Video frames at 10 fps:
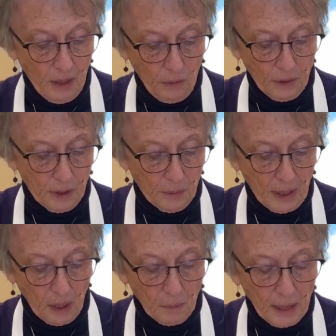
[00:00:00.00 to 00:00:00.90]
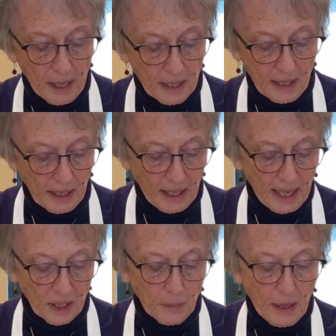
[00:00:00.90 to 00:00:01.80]
With the metal pan and the
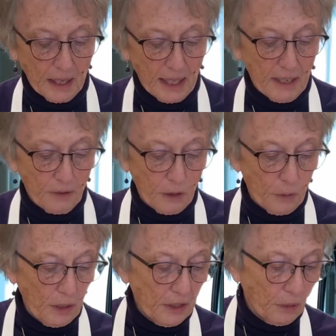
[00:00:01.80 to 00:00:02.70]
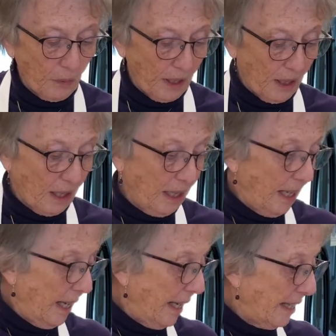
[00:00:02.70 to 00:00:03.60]
glass pan, I have to grease it well,
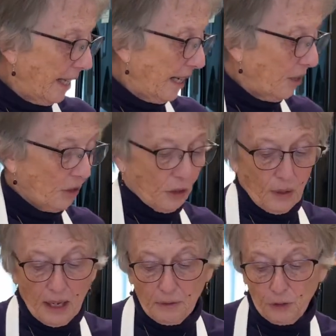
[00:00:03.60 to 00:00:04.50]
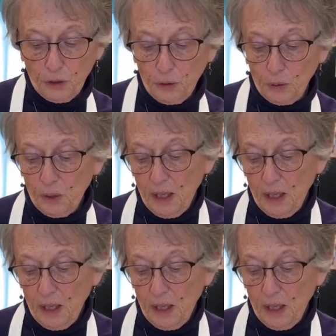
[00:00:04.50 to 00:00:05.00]
and then I also have to